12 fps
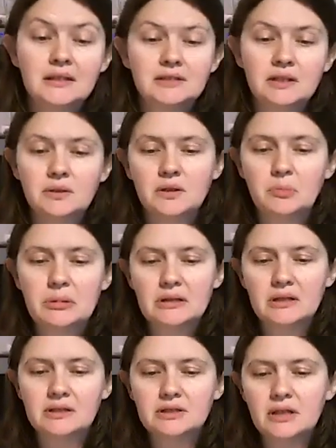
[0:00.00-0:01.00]
So you can put it
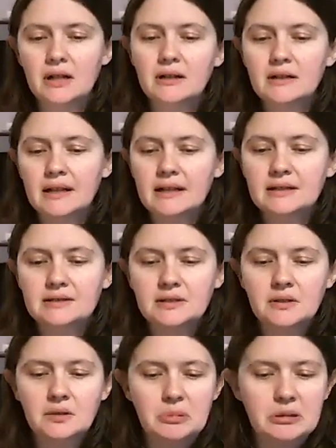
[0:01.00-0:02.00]
in a shot glass,
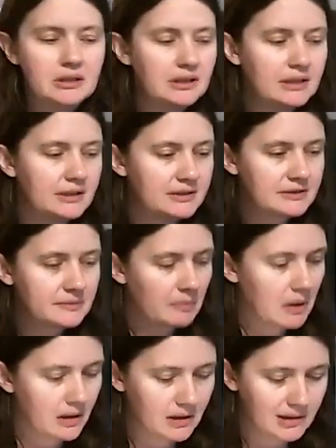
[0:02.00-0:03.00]
you could put it in a
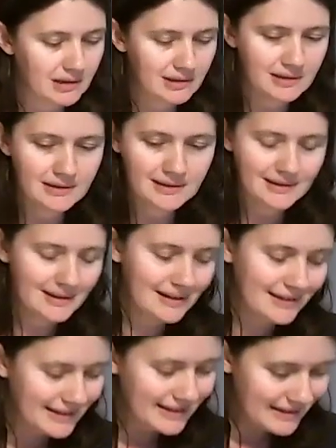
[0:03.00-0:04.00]
small,
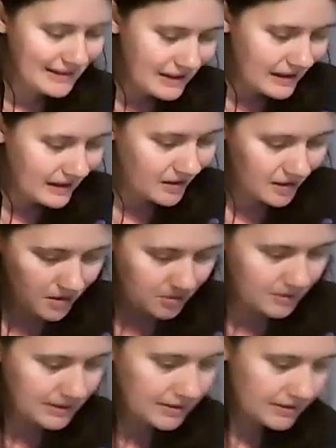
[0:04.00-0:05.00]
like a narrow
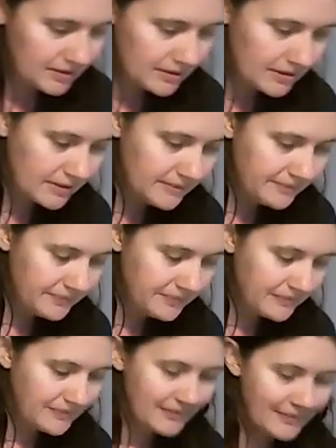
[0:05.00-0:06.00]
little,
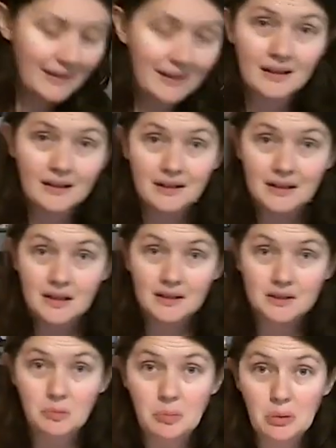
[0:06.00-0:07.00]
like a
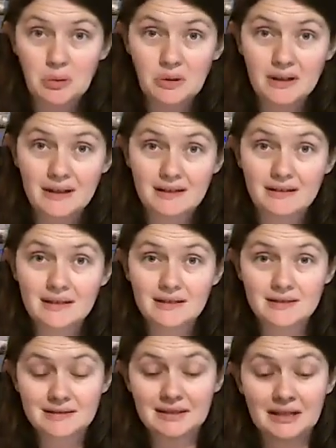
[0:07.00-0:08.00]
little bowl like
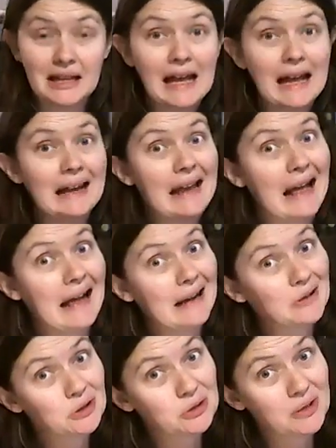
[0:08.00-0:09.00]
this, an
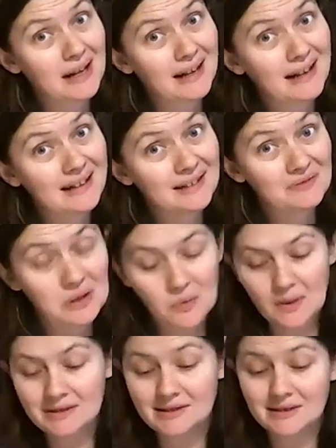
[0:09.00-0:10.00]
ashtray if you
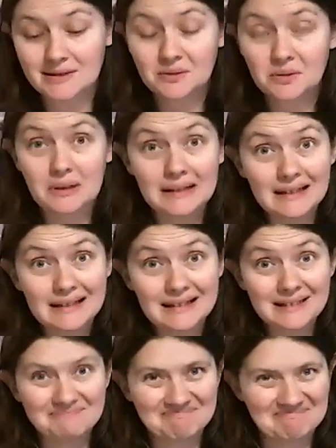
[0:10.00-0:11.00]
want to, clean,